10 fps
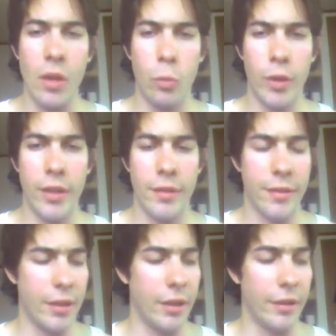
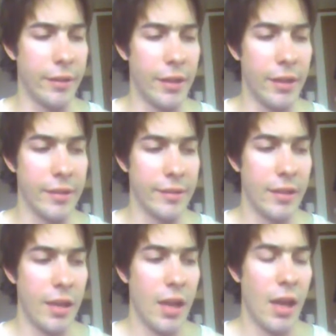with the guys,
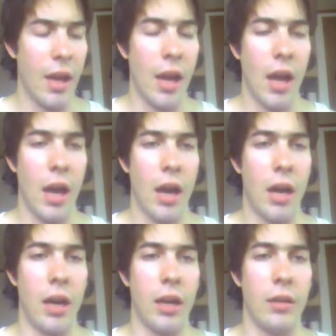
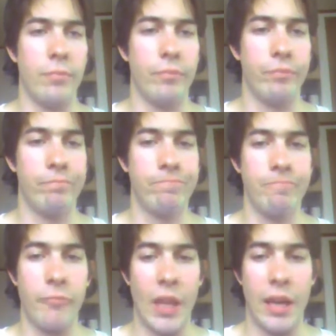um,
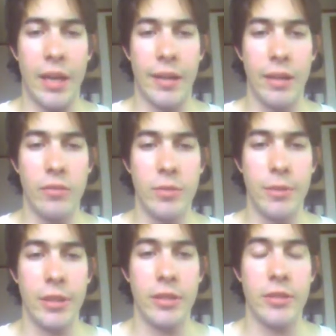and that was
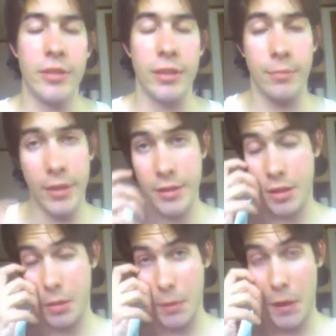pretty interesting.
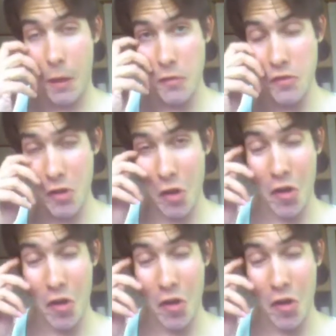Basically, because